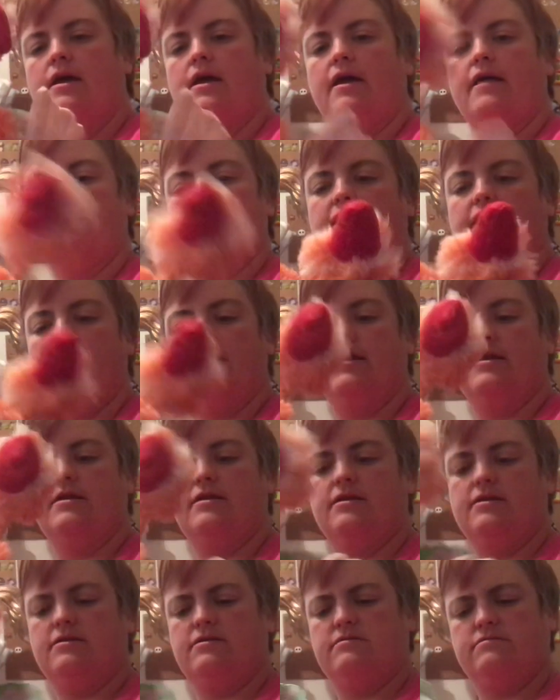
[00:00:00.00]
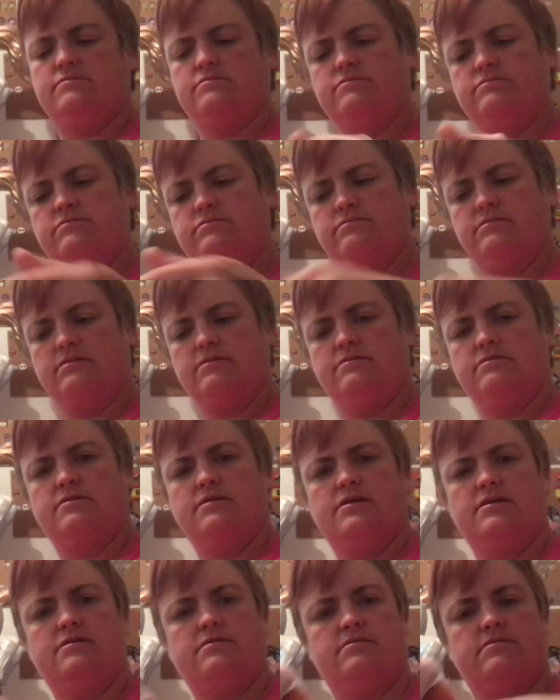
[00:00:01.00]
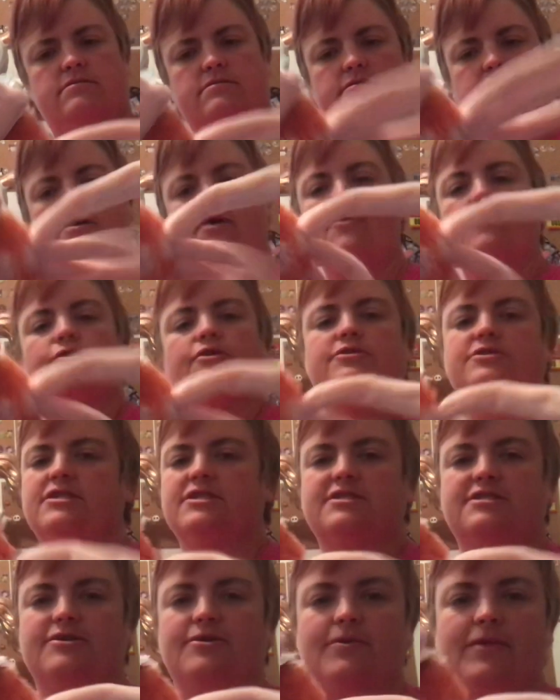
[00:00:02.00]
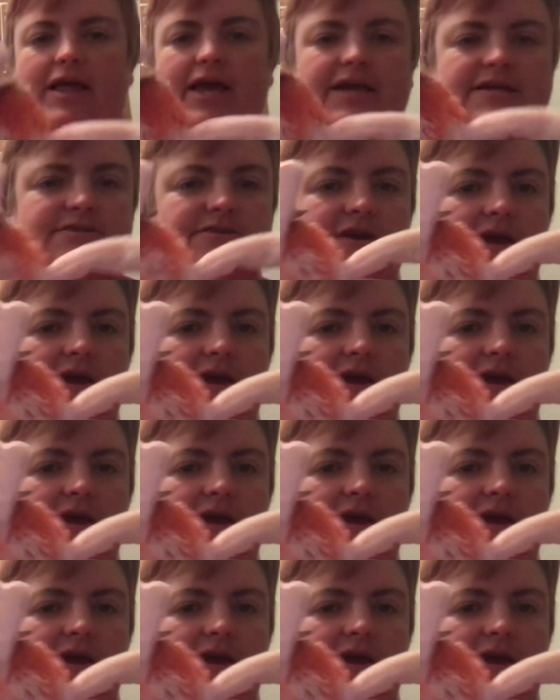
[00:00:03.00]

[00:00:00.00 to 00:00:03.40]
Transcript: And then... oh, oh there's just no legs,